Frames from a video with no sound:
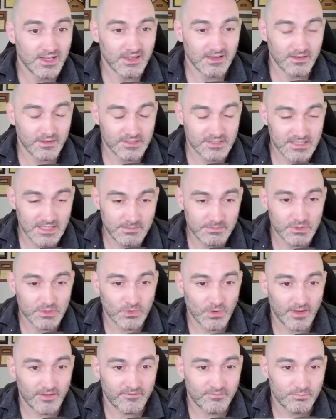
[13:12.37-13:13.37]
seems
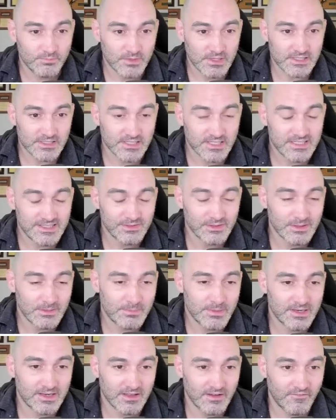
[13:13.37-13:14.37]
to have continually
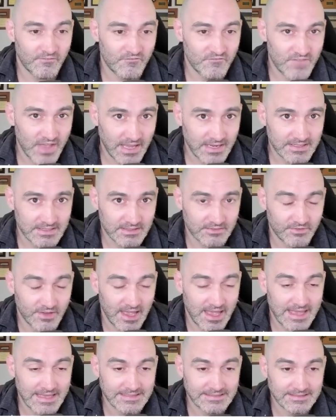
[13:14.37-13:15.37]
been effective
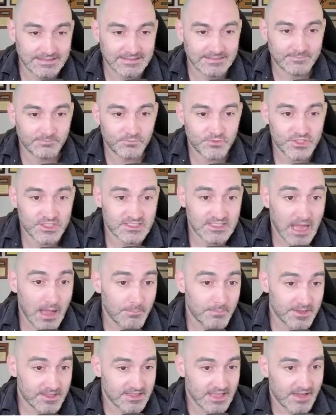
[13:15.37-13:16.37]
at
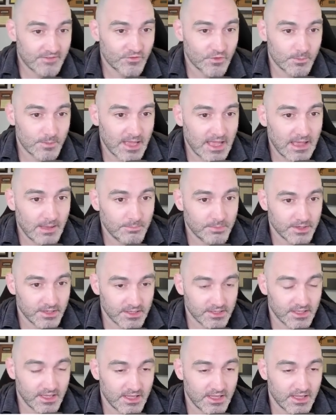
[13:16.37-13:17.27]
stopping that from happening.